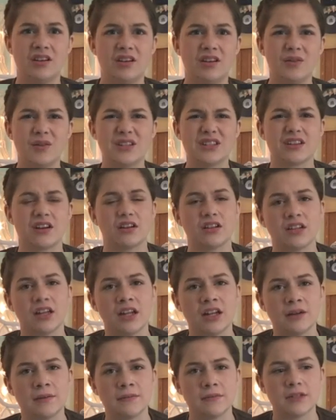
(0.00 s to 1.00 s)
What's it called?
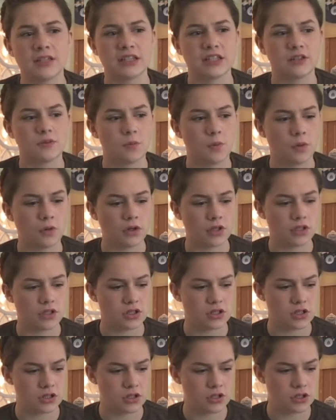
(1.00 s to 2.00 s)
Dunham's
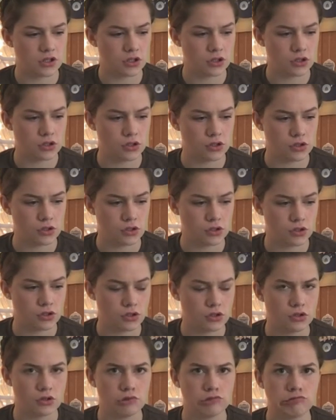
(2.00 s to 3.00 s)
Sports
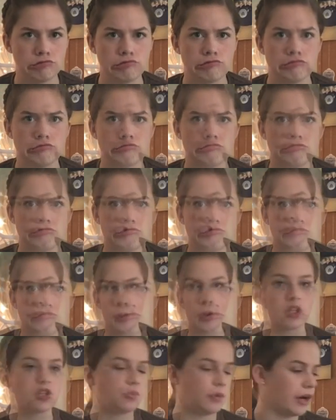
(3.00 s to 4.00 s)

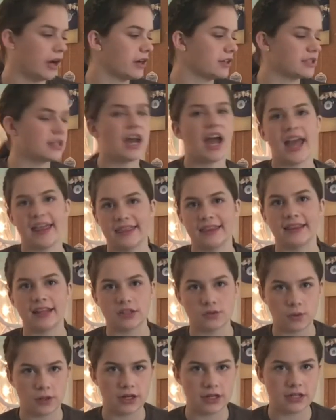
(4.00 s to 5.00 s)
Warehouse. I think
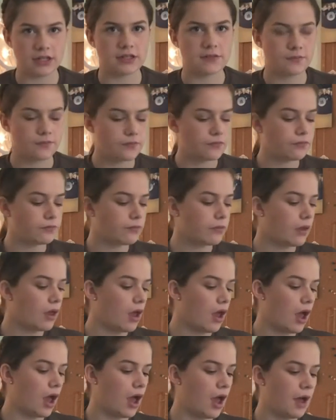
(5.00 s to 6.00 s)
that's what it is.
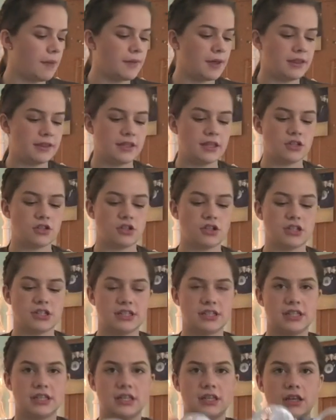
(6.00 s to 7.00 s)
And these are
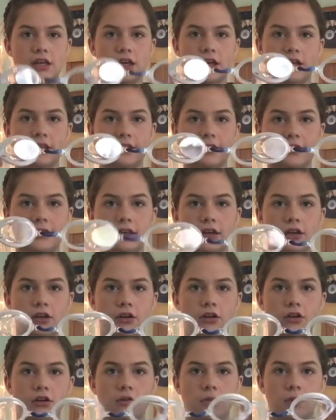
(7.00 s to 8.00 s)
just the
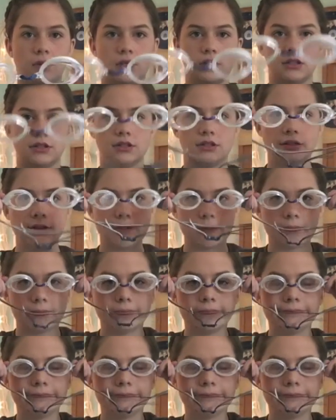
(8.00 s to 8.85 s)
clear ones.